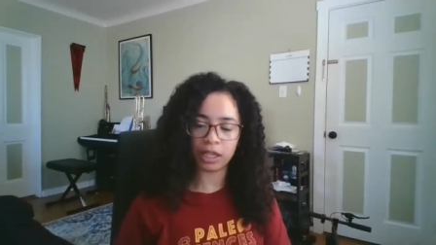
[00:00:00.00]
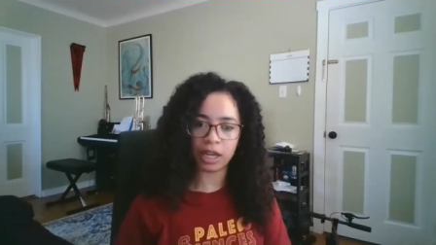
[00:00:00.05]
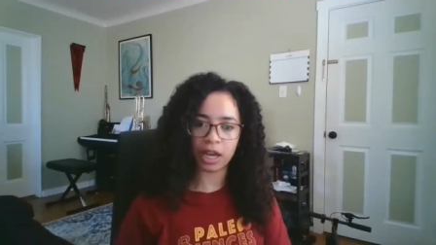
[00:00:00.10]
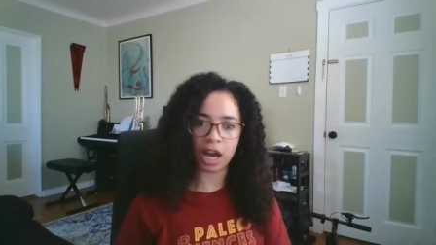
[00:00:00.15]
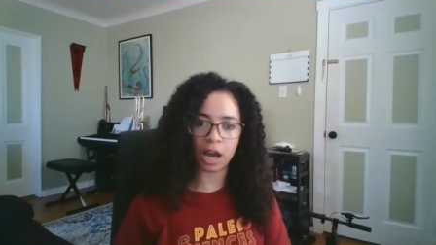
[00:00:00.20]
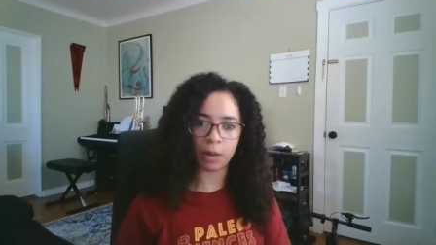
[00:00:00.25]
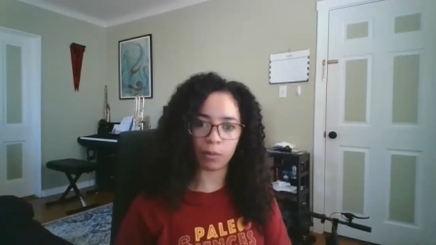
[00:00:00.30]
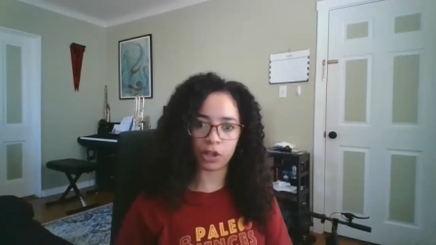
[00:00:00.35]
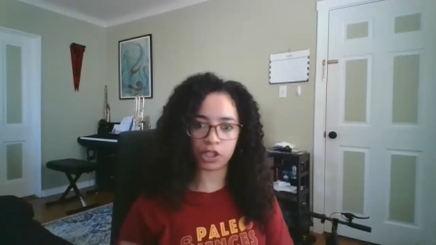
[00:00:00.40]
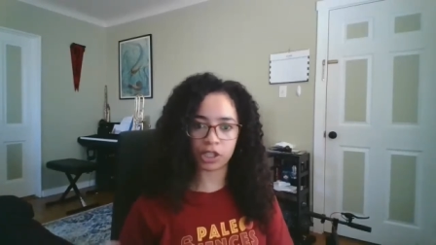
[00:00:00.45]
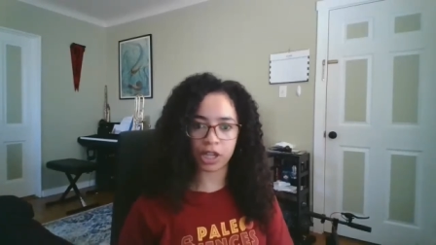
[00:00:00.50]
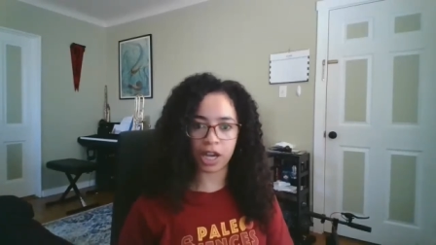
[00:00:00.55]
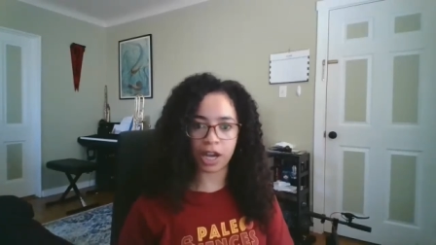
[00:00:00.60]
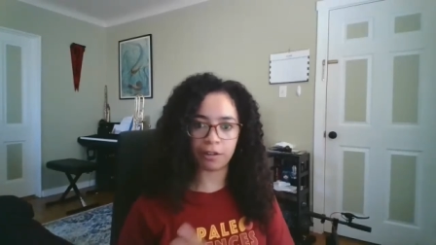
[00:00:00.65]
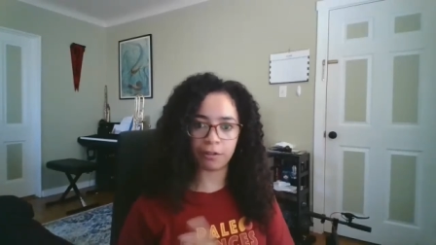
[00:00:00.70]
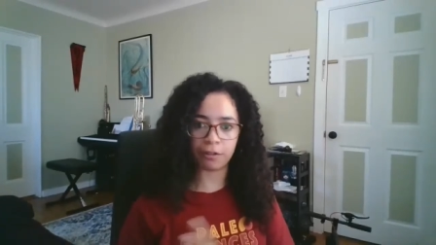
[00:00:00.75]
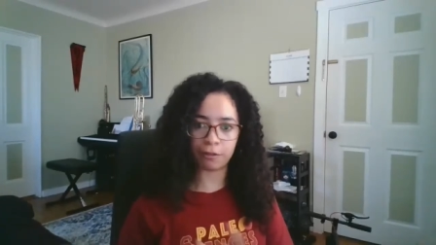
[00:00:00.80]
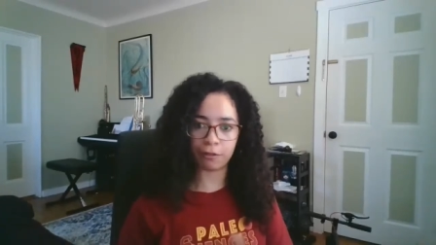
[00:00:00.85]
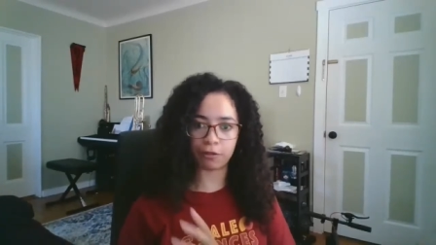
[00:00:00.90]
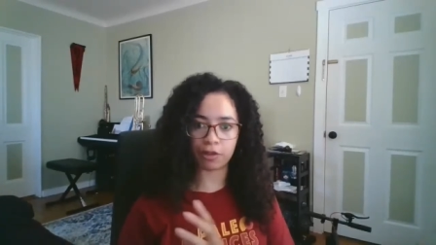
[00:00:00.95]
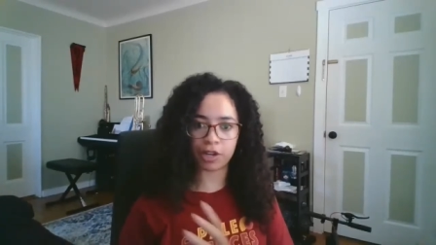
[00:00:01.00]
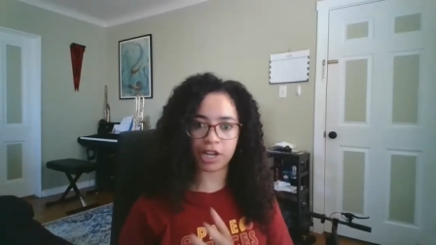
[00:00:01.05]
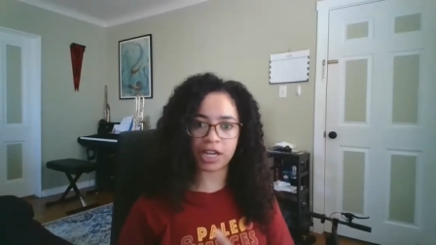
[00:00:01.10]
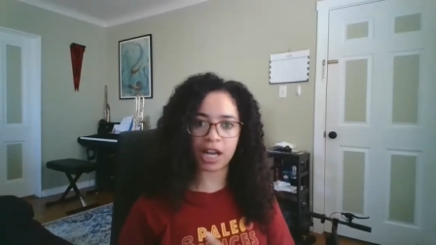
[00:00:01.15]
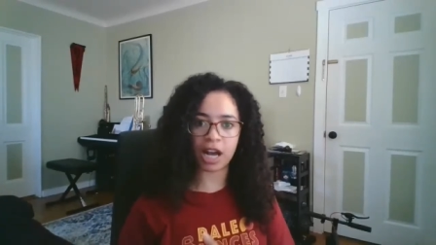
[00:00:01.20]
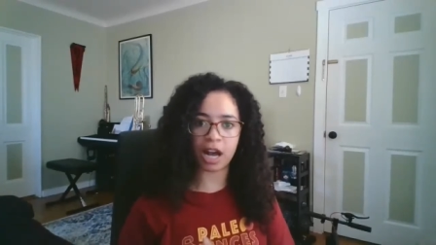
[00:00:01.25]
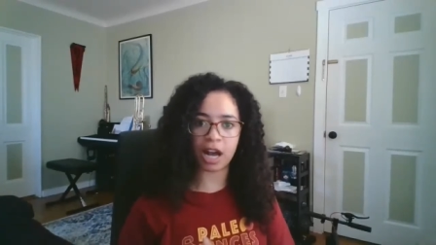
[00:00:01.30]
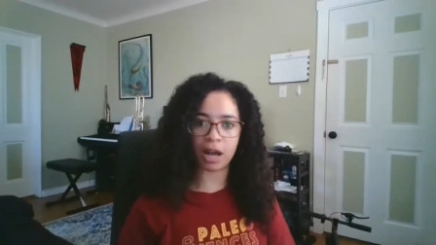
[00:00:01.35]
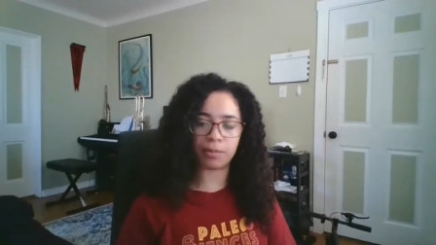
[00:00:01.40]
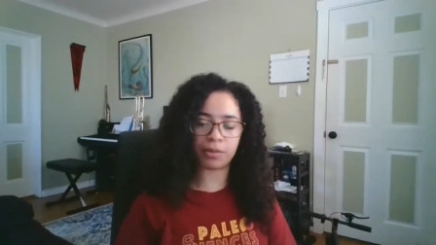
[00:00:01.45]
which kind of
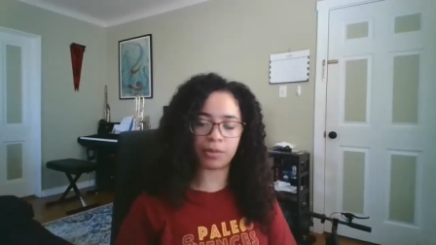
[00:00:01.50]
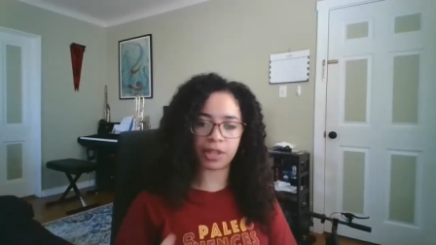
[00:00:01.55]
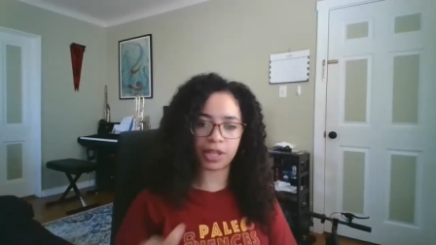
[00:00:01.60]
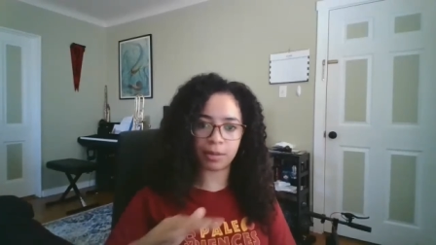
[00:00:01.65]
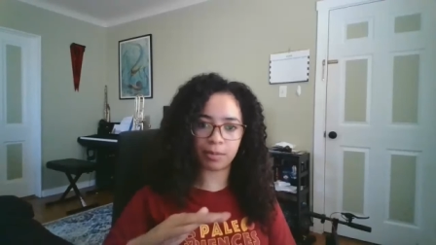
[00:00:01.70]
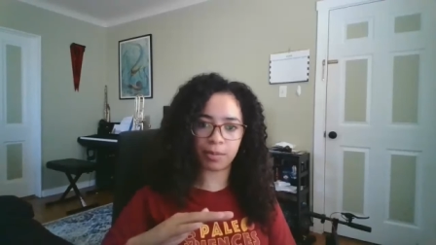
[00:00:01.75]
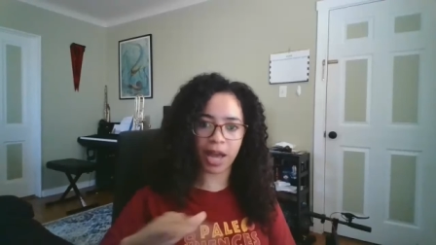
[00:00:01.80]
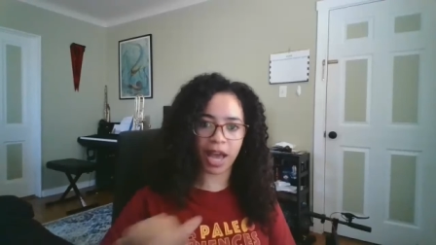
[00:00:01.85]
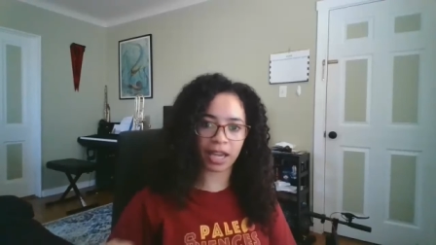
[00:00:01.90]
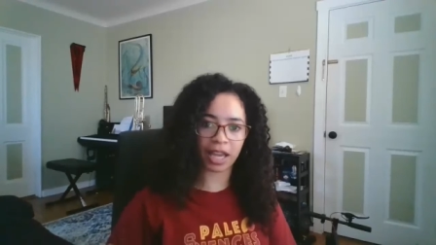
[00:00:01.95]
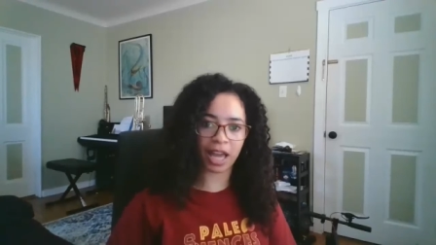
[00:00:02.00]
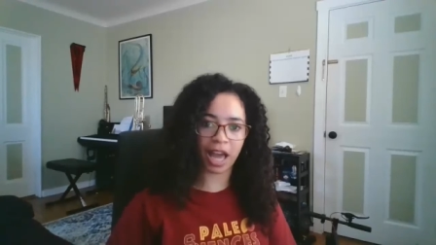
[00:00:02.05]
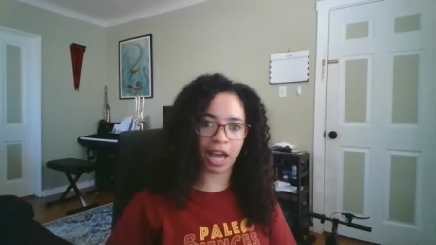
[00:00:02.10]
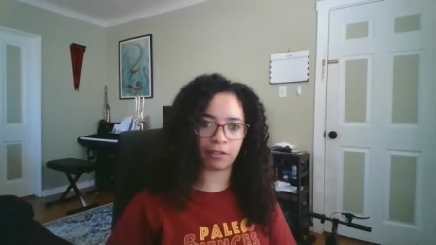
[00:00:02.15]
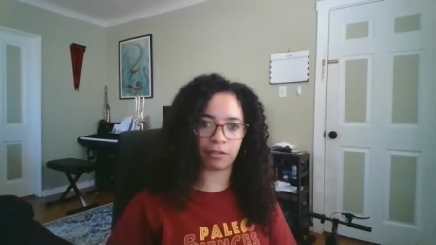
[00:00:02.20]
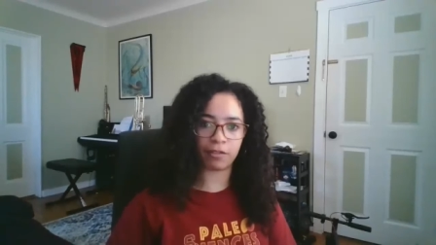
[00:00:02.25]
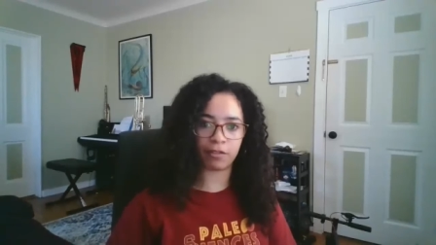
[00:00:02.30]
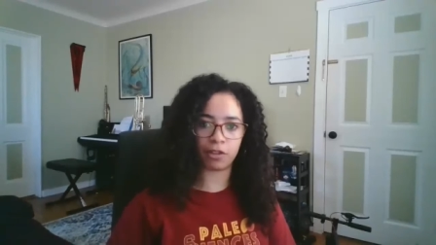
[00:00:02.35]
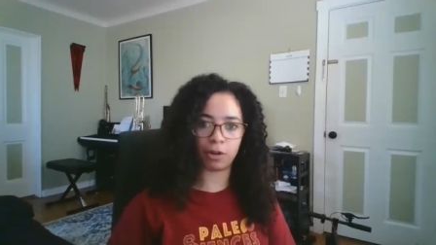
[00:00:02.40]
freed up the back half